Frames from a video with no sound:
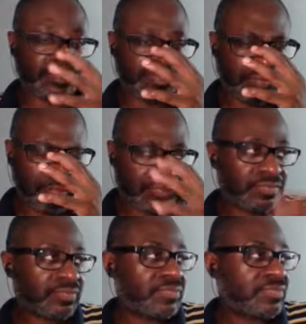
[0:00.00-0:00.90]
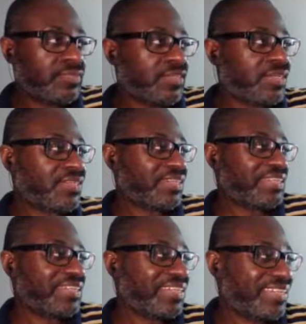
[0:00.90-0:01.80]
Frazier. You got
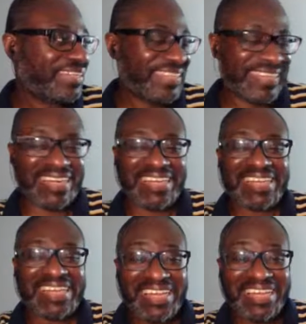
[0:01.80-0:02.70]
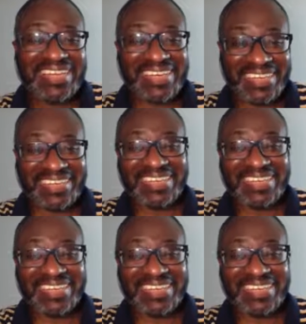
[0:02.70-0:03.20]
Patrick Beverley, man.